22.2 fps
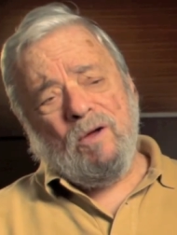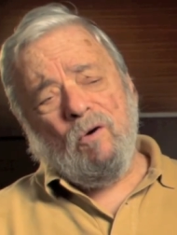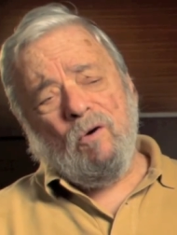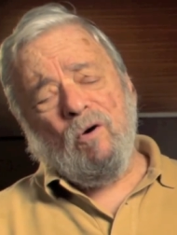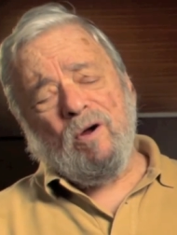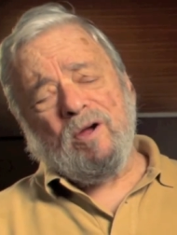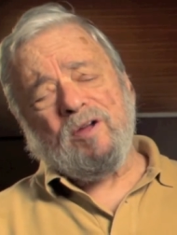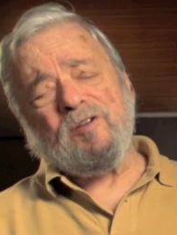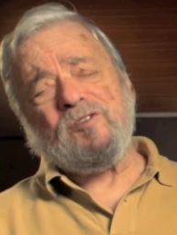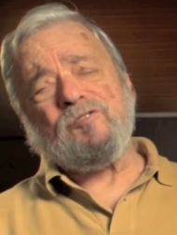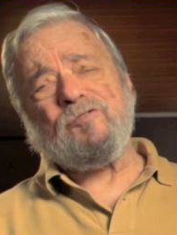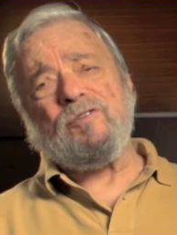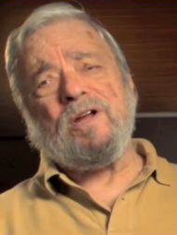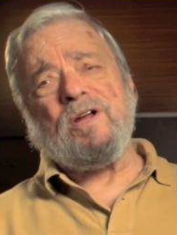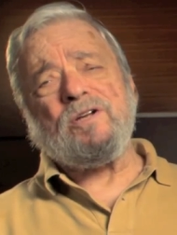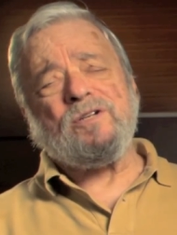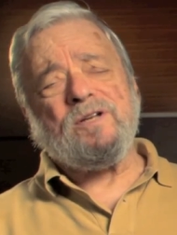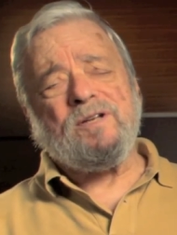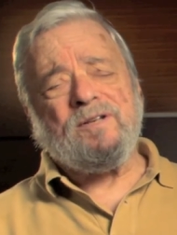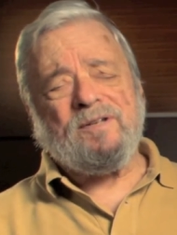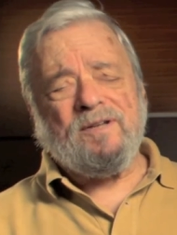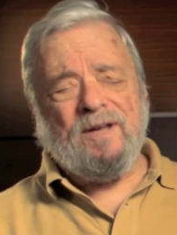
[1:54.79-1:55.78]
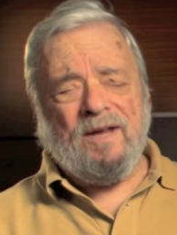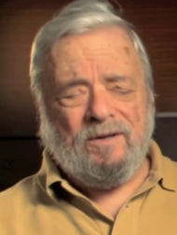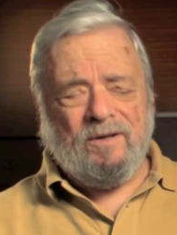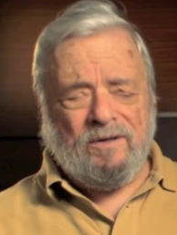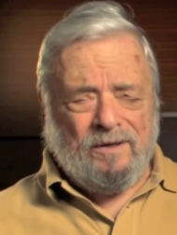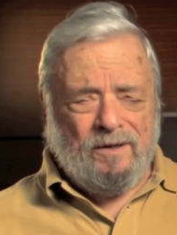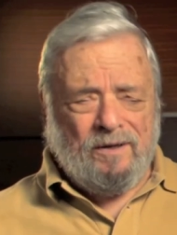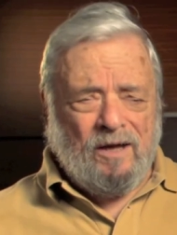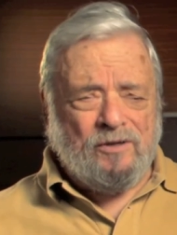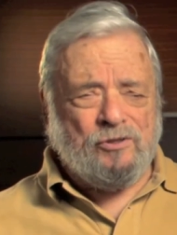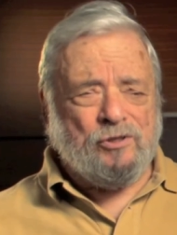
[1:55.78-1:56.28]
orchestrations and
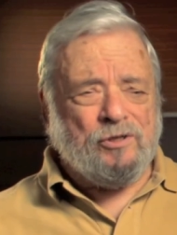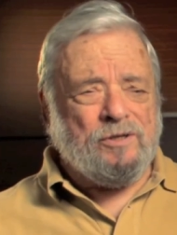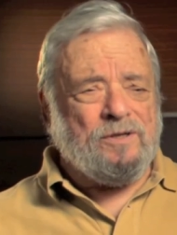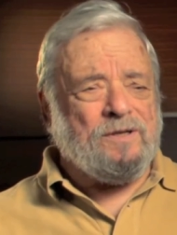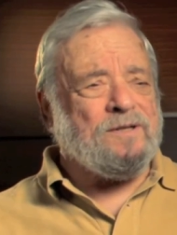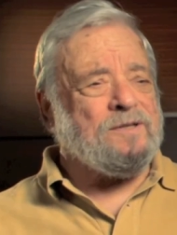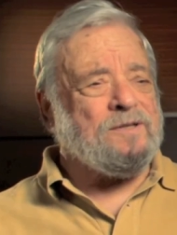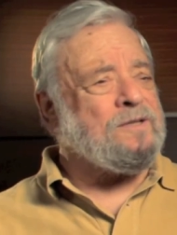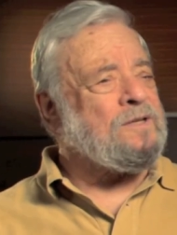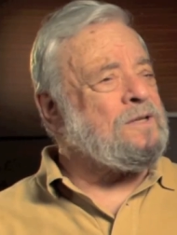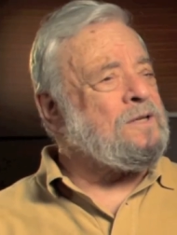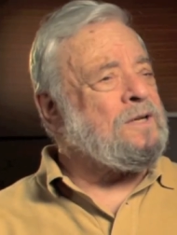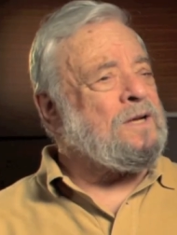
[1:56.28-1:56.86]
lushness.